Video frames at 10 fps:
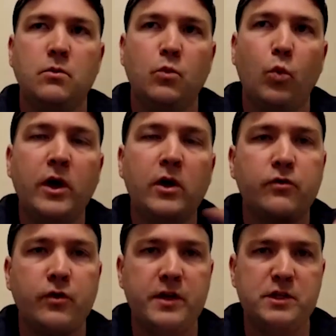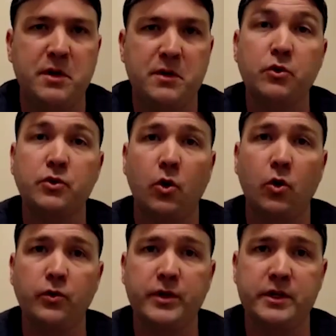will for these people to
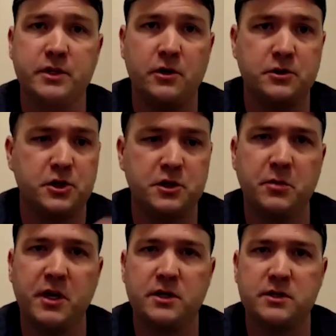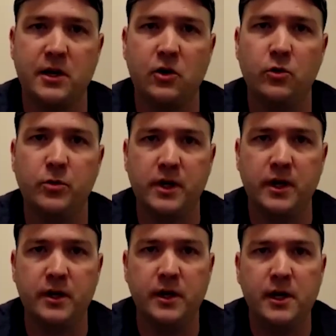hold these cards just because they opened
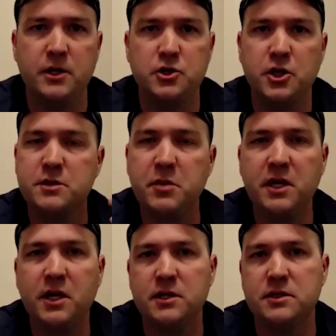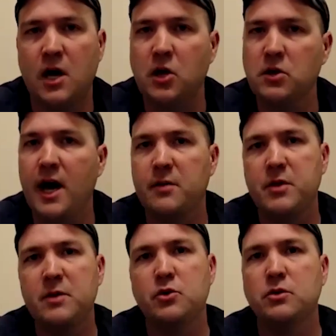it. Just because a lot of
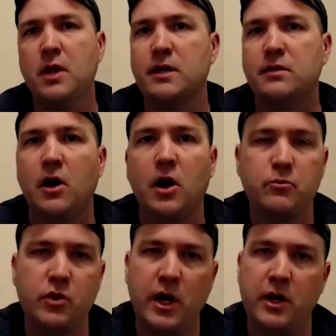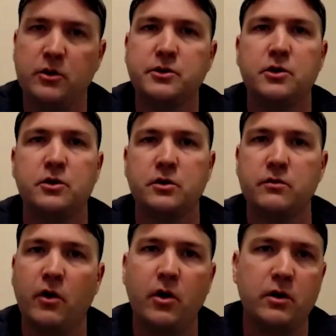people like the Umbreon
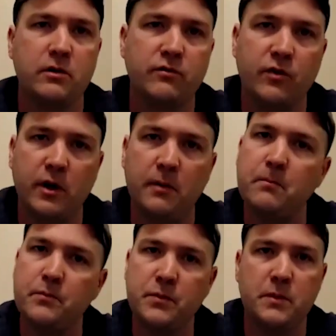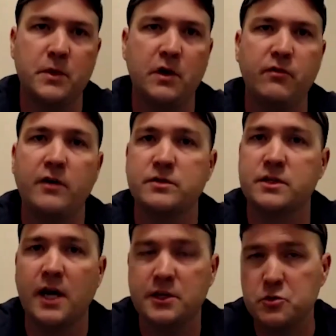alternative art from Evolving
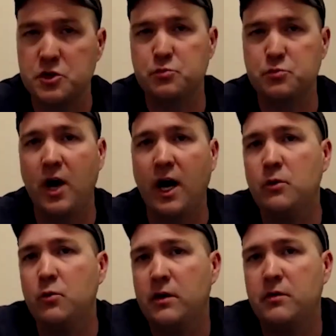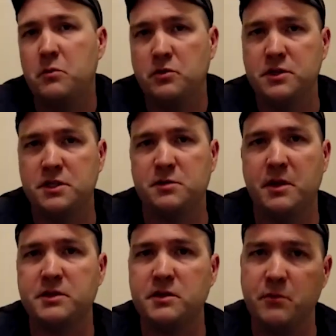Skies, which is probably one of the most
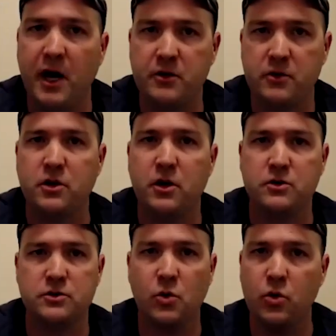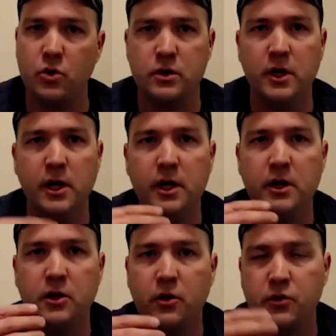expensive modern cards, or,
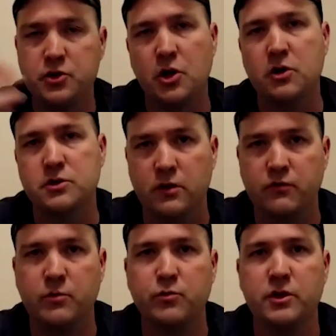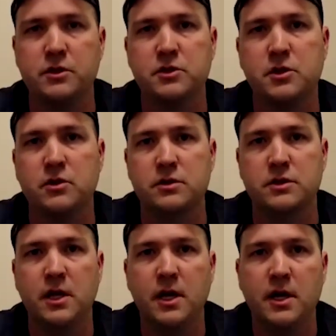the Charizard from Brilliant
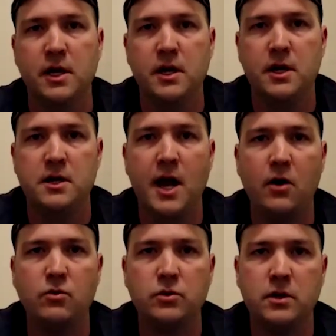Stars. Now,